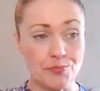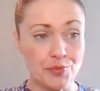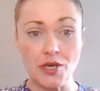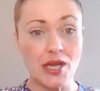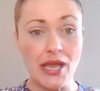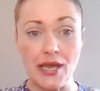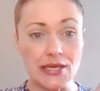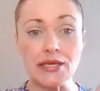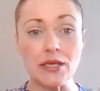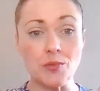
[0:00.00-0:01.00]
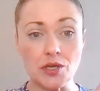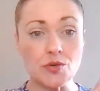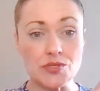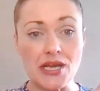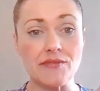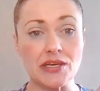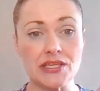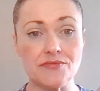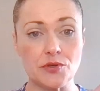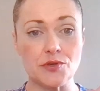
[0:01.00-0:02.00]
put ahead anybody who's having a
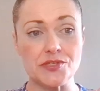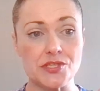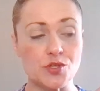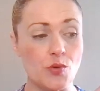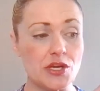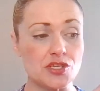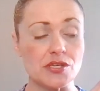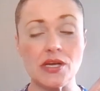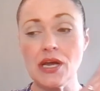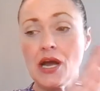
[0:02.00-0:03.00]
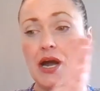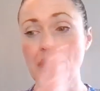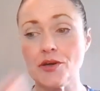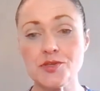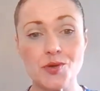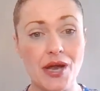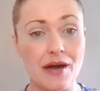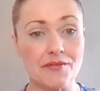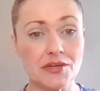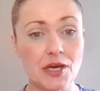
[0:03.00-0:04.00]
difficult situation. I also
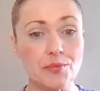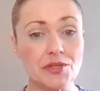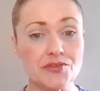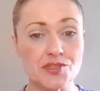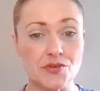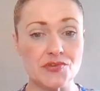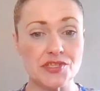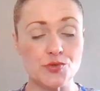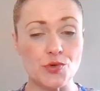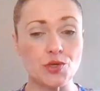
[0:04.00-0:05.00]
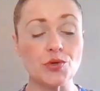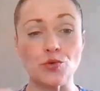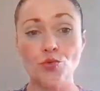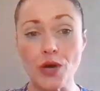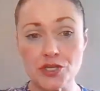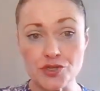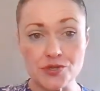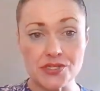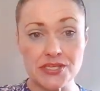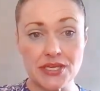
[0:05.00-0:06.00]
have a couple of services where you can rush
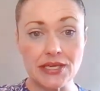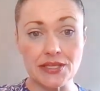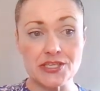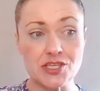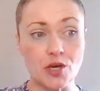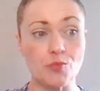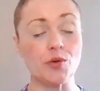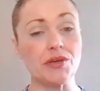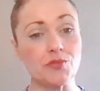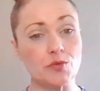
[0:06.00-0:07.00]
your healing ceremony